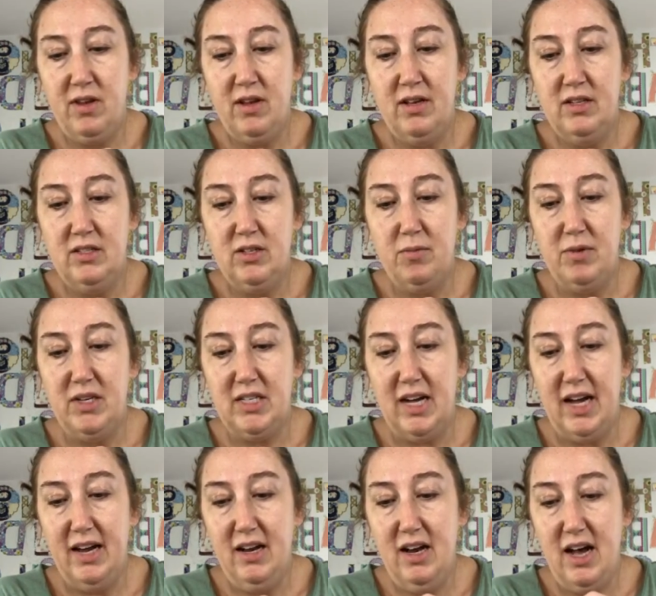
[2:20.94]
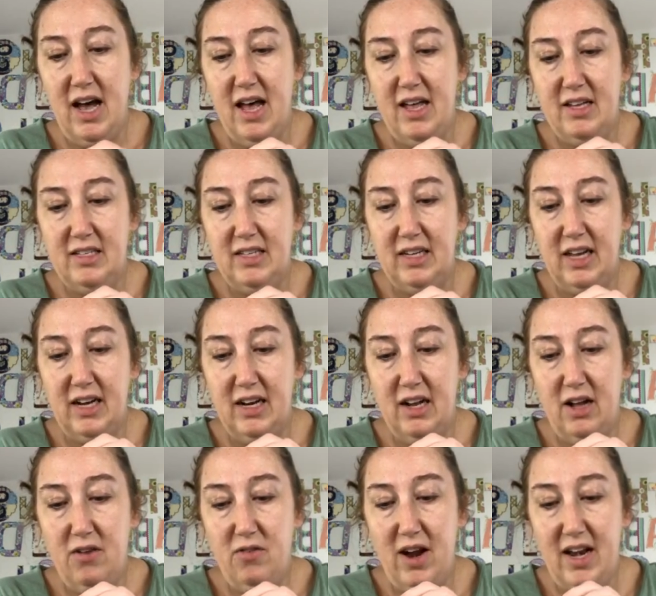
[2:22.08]
So I'm going to tie a knot to get it
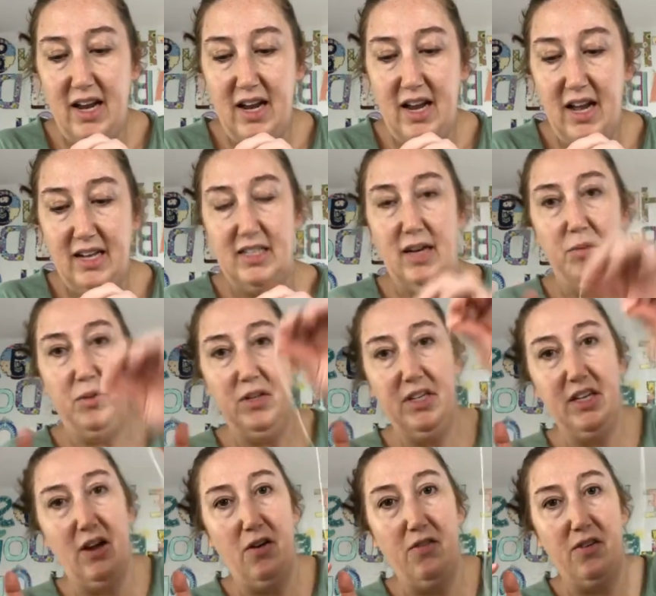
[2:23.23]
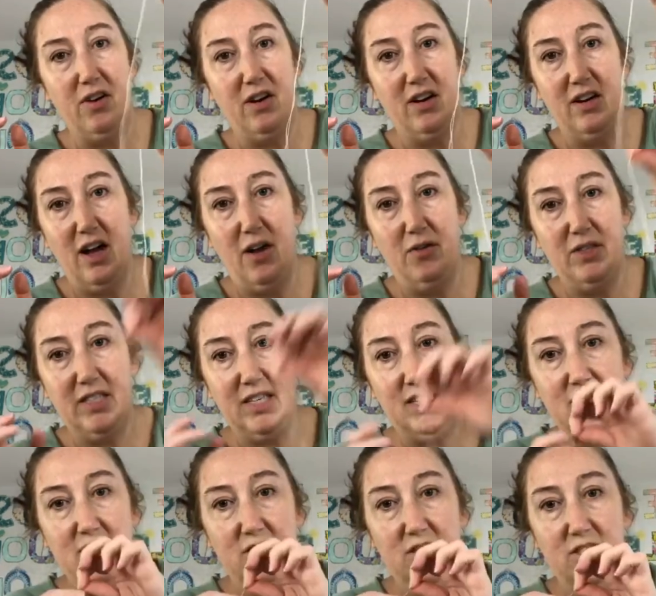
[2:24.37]
all ready. I doubled it over. I always like
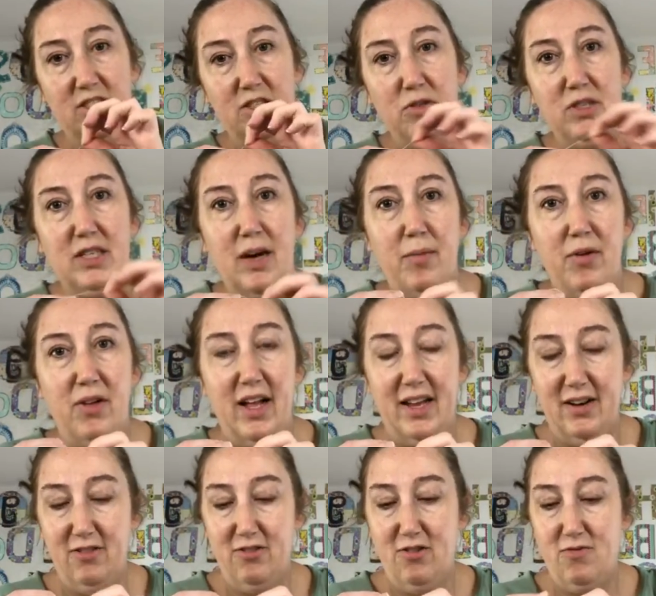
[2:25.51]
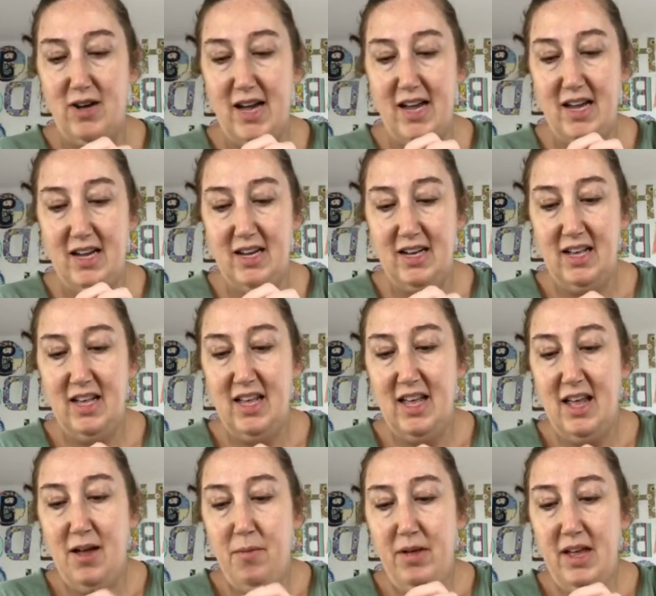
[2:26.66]
to do a double. I don't know why,
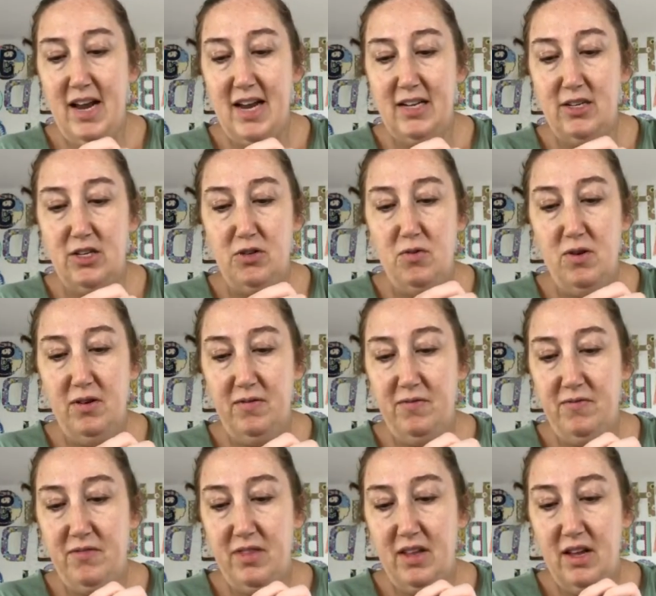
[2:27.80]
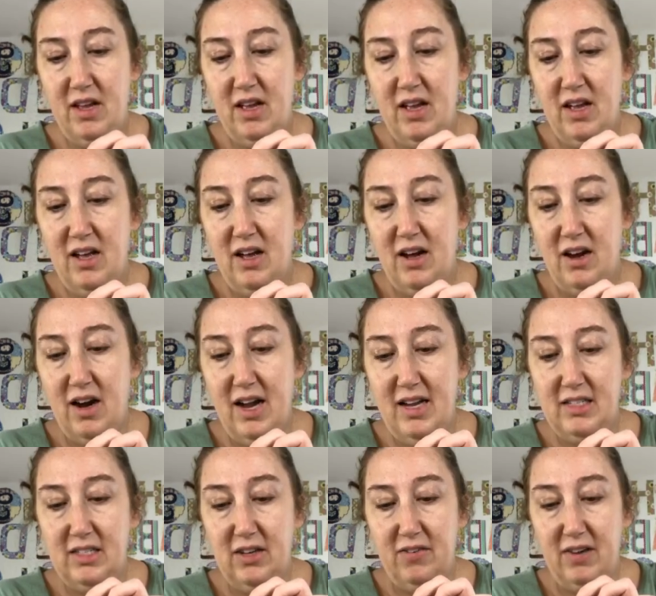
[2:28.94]
but I do. All right,
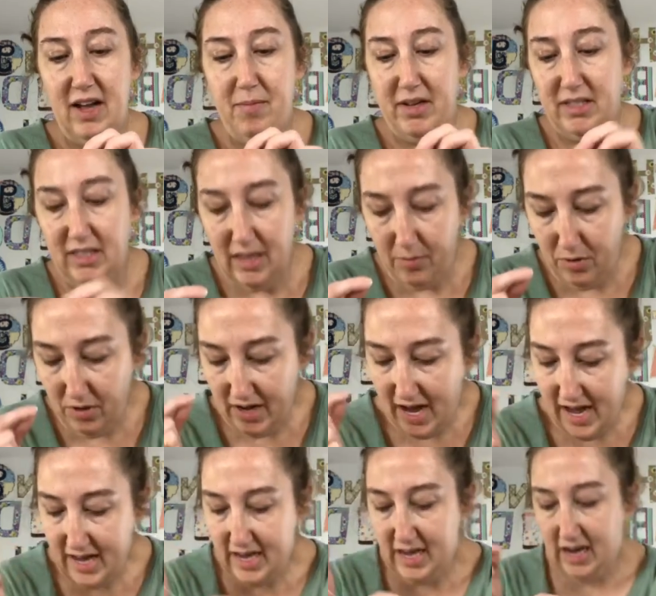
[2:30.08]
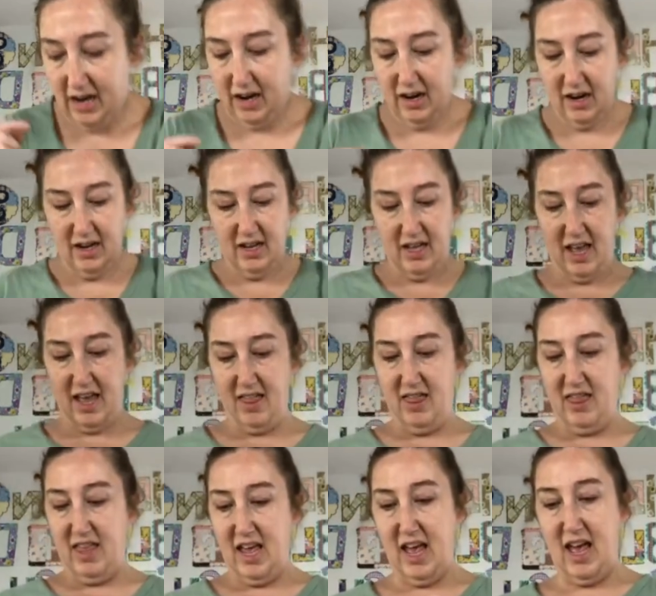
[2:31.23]
so I've got my double knot here. And
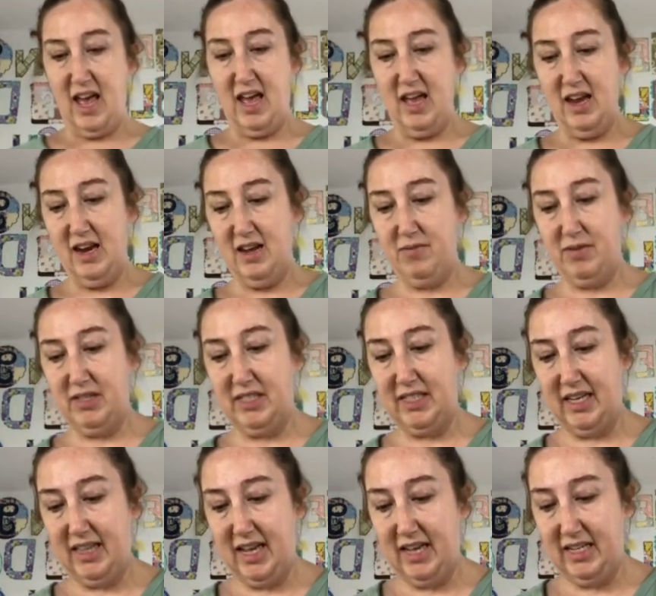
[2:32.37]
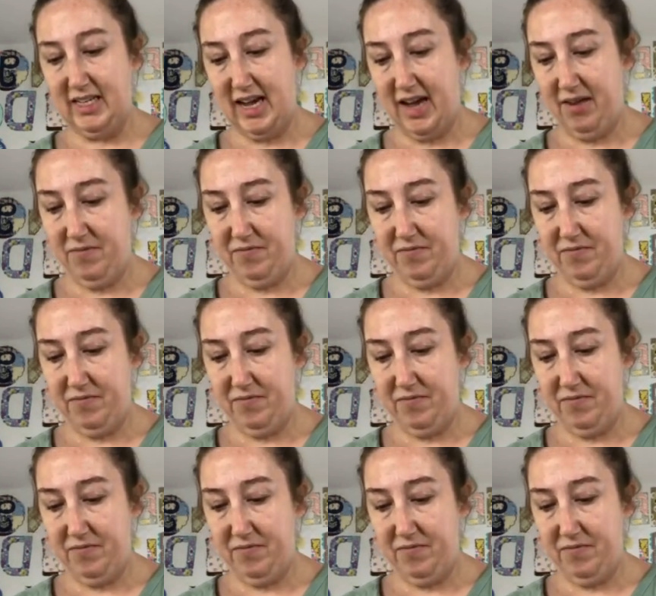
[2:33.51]
then I'm going to set that down.